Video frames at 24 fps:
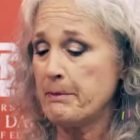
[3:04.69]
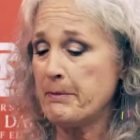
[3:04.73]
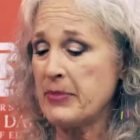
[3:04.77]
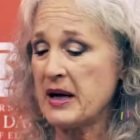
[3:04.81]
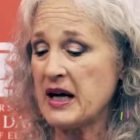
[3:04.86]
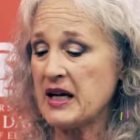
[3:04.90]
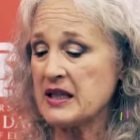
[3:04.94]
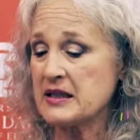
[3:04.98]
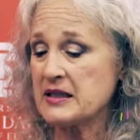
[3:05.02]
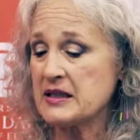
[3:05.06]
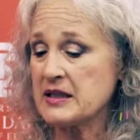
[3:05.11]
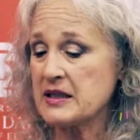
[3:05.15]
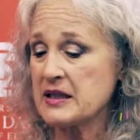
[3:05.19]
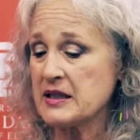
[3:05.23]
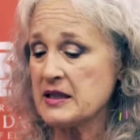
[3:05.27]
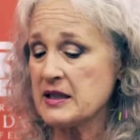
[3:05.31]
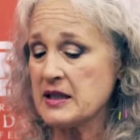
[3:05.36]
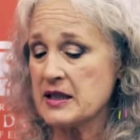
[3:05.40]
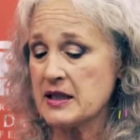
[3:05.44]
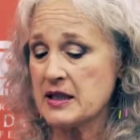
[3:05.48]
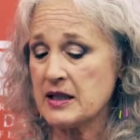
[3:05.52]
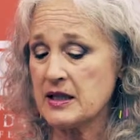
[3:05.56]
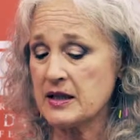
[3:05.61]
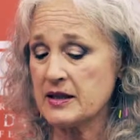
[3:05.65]

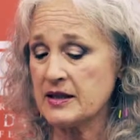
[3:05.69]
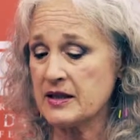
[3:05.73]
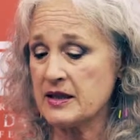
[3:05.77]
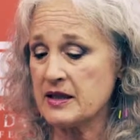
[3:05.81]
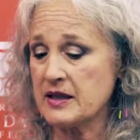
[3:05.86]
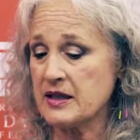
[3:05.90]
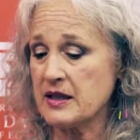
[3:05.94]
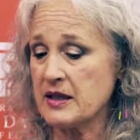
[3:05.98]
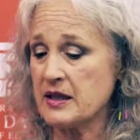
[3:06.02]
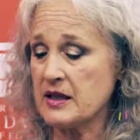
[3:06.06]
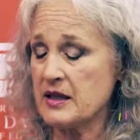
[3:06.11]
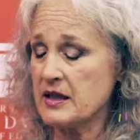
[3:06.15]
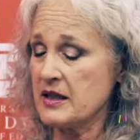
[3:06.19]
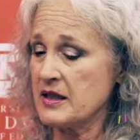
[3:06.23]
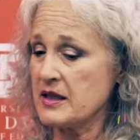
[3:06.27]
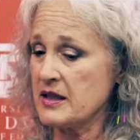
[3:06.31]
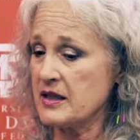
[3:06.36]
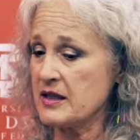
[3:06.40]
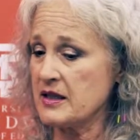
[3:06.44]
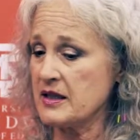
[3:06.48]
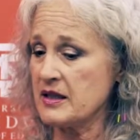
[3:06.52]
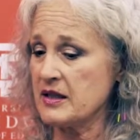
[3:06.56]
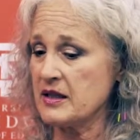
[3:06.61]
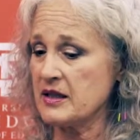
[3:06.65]
But
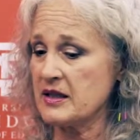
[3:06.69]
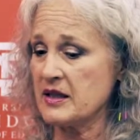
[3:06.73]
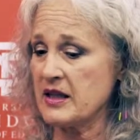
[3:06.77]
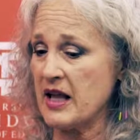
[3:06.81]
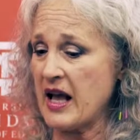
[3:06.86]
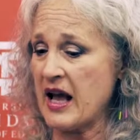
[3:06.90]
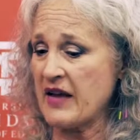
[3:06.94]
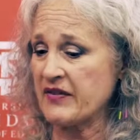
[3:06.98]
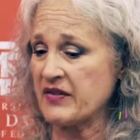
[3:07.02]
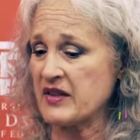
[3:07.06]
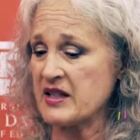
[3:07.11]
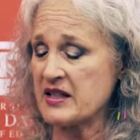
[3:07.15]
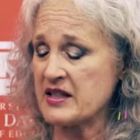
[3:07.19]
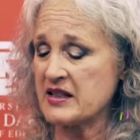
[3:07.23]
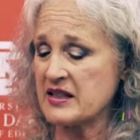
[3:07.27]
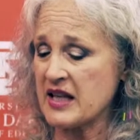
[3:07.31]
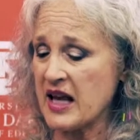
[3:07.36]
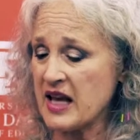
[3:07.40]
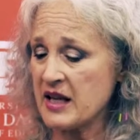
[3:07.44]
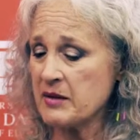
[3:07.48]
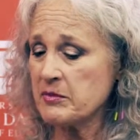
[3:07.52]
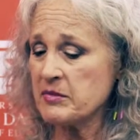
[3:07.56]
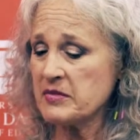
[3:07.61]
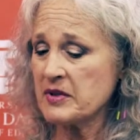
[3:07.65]
at the
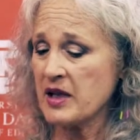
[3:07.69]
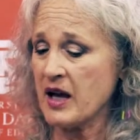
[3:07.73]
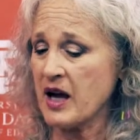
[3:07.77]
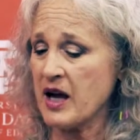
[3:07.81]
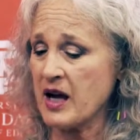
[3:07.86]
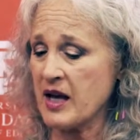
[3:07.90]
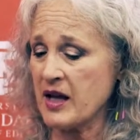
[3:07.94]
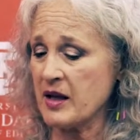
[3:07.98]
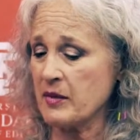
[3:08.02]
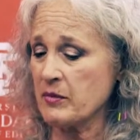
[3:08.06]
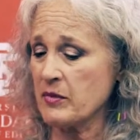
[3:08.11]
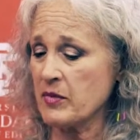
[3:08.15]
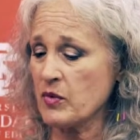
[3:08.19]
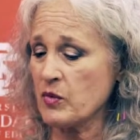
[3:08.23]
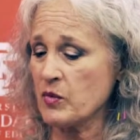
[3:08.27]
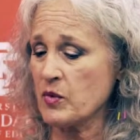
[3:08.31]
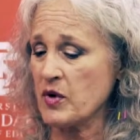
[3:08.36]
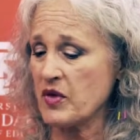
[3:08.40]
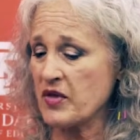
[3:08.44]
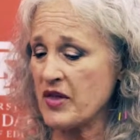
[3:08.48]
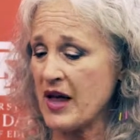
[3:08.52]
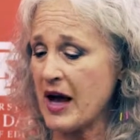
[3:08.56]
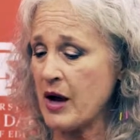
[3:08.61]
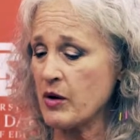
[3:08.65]
same time,
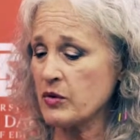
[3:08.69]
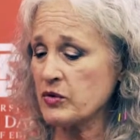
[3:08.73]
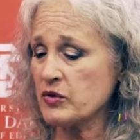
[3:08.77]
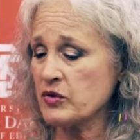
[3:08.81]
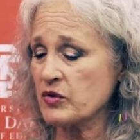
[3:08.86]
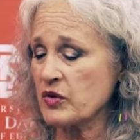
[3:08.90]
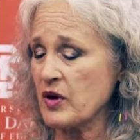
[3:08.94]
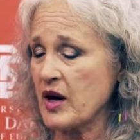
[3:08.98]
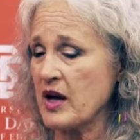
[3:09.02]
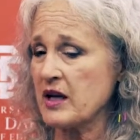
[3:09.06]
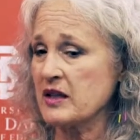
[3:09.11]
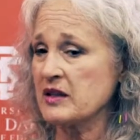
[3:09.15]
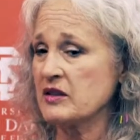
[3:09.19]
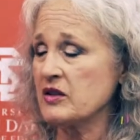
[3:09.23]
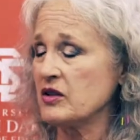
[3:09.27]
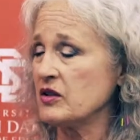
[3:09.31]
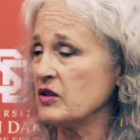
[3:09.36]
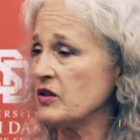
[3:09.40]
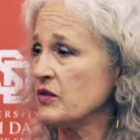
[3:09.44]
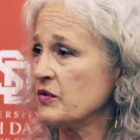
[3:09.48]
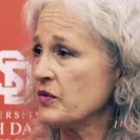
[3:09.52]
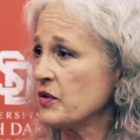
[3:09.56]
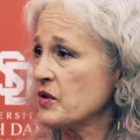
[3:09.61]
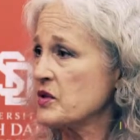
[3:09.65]
without trying to
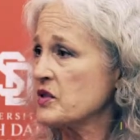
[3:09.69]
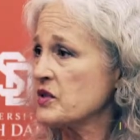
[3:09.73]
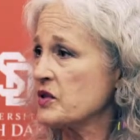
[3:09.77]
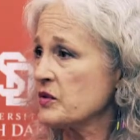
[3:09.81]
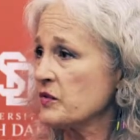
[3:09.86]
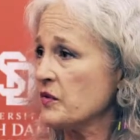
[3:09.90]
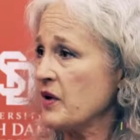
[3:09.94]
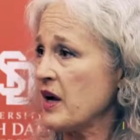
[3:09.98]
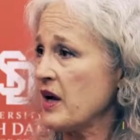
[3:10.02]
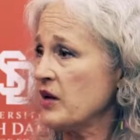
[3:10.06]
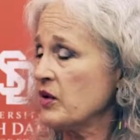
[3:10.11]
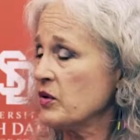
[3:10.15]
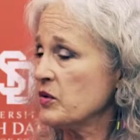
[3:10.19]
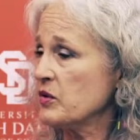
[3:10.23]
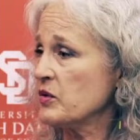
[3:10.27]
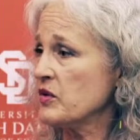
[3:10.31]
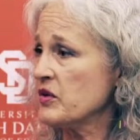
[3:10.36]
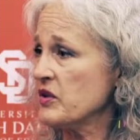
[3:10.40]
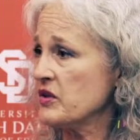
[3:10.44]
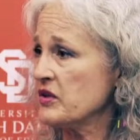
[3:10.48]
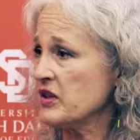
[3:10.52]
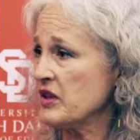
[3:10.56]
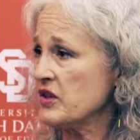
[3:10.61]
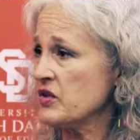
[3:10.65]
diversify who
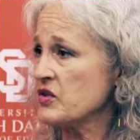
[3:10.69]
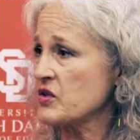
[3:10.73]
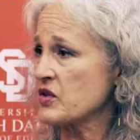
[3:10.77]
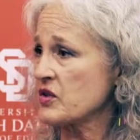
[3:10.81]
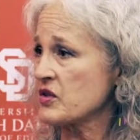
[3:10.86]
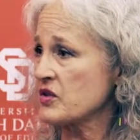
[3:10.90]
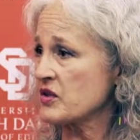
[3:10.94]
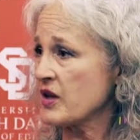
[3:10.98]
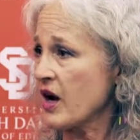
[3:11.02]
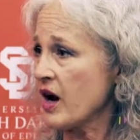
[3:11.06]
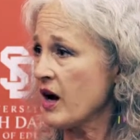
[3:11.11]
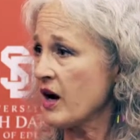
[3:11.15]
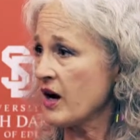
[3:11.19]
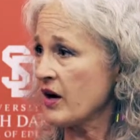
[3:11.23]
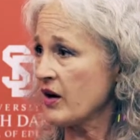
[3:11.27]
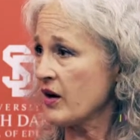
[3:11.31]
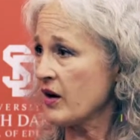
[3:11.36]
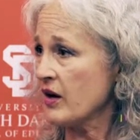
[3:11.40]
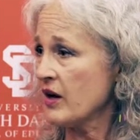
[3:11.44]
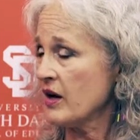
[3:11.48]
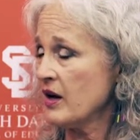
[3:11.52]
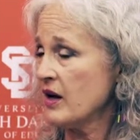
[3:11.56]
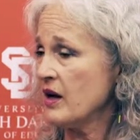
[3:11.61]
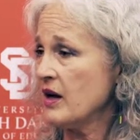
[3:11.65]
the teachers
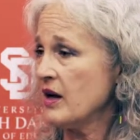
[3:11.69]
are,